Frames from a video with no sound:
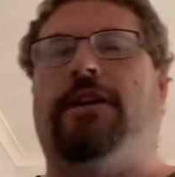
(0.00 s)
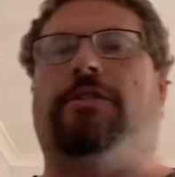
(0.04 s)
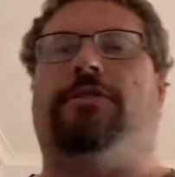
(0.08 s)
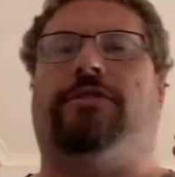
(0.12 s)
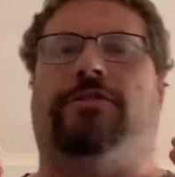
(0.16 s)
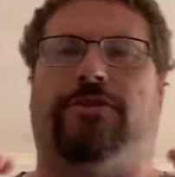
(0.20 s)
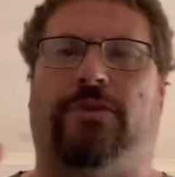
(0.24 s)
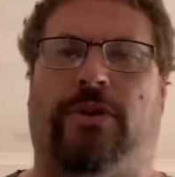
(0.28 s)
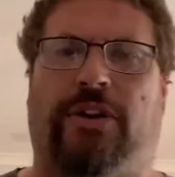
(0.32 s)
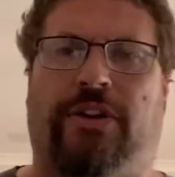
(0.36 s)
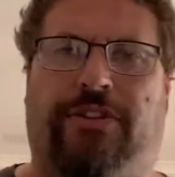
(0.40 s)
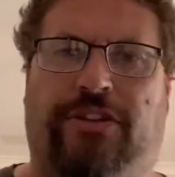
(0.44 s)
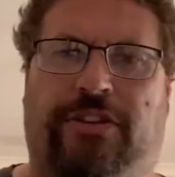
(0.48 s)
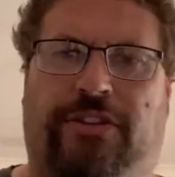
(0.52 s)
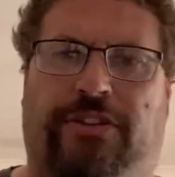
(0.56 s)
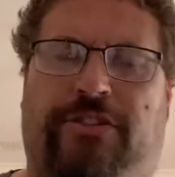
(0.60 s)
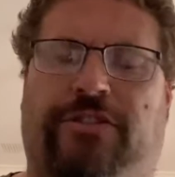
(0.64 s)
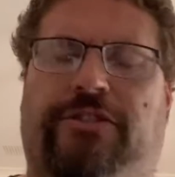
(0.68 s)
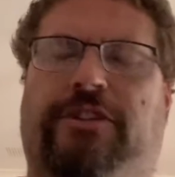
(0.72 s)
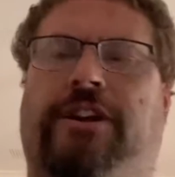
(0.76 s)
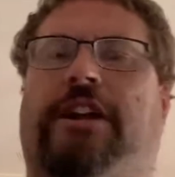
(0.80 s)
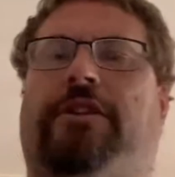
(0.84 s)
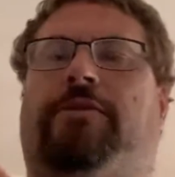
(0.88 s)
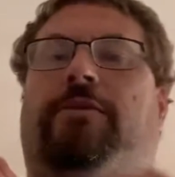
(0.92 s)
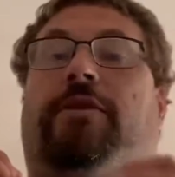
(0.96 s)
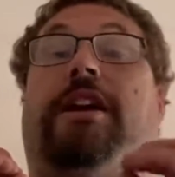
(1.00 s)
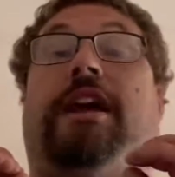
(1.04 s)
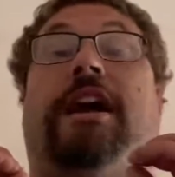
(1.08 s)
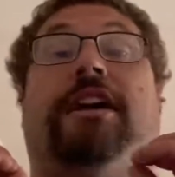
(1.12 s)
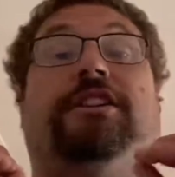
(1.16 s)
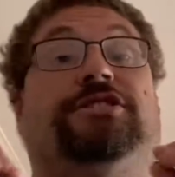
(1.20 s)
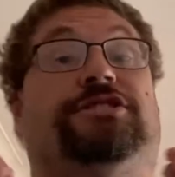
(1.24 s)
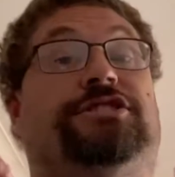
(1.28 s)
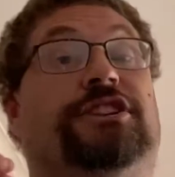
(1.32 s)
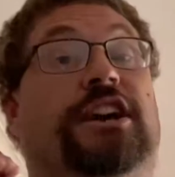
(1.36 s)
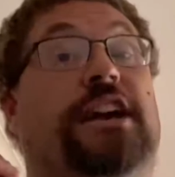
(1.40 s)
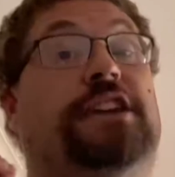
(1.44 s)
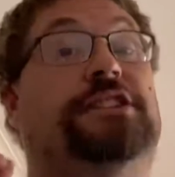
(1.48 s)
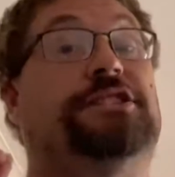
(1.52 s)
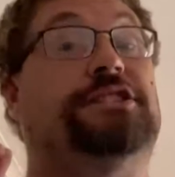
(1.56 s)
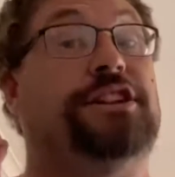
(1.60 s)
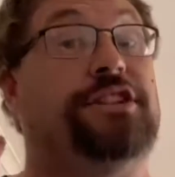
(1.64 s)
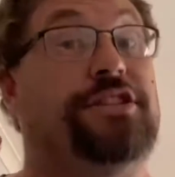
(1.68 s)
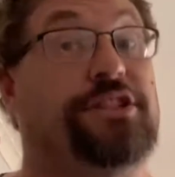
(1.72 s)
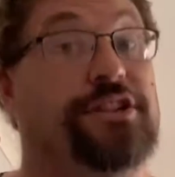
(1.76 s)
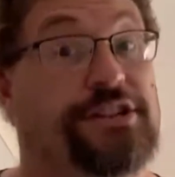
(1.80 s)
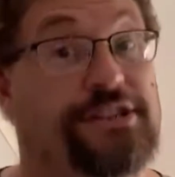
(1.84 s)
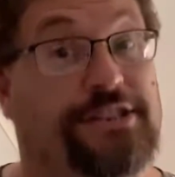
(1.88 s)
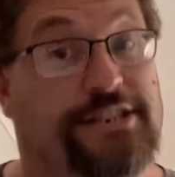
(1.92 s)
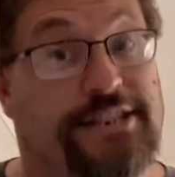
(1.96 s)
the 26th of January, and changing
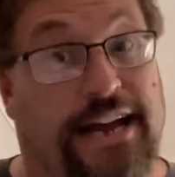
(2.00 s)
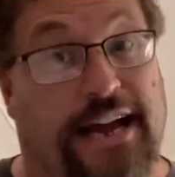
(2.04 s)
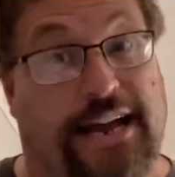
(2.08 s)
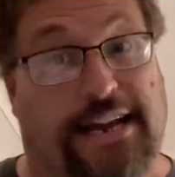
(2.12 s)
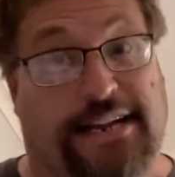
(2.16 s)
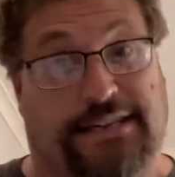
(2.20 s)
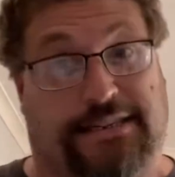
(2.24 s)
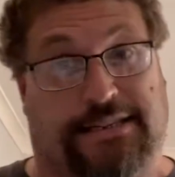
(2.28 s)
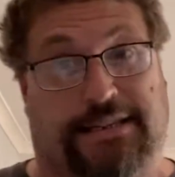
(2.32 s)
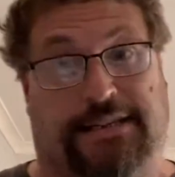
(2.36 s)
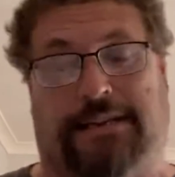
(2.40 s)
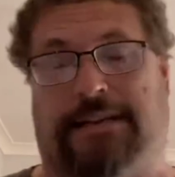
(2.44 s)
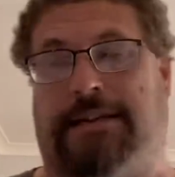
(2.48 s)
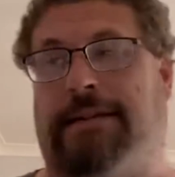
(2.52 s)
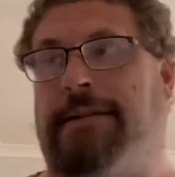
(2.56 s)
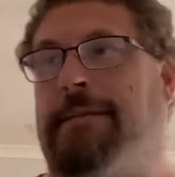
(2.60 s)
the date.